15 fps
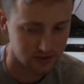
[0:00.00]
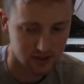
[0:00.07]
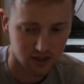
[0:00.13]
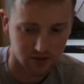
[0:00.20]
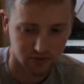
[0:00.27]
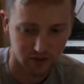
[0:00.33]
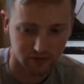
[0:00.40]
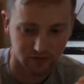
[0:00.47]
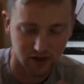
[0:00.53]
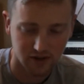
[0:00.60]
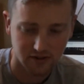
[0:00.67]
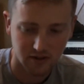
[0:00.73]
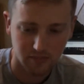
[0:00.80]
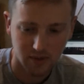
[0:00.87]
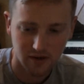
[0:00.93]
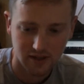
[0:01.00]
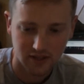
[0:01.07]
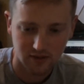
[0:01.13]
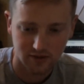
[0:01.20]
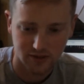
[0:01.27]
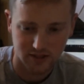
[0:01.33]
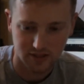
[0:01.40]
to refund the money,
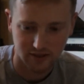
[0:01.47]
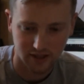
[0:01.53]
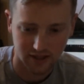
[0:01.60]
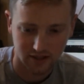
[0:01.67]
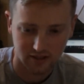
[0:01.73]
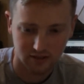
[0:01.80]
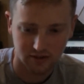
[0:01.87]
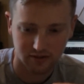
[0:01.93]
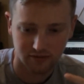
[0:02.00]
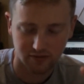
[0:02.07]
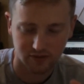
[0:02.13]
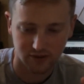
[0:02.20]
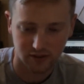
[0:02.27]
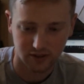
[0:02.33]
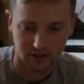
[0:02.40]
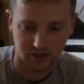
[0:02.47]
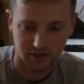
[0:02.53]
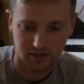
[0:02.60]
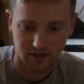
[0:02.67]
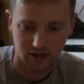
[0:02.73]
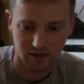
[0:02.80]
or is it like good for